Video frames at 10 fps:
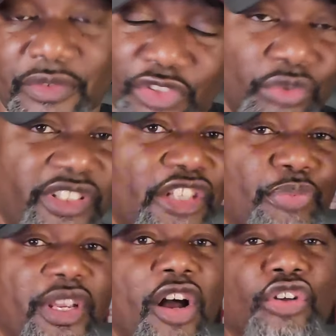So
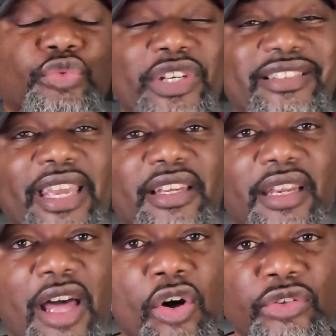just because we take a
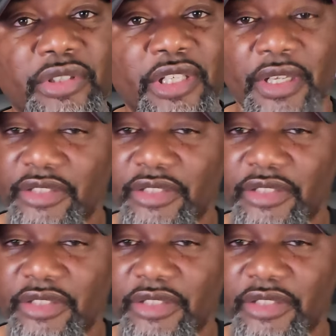loss,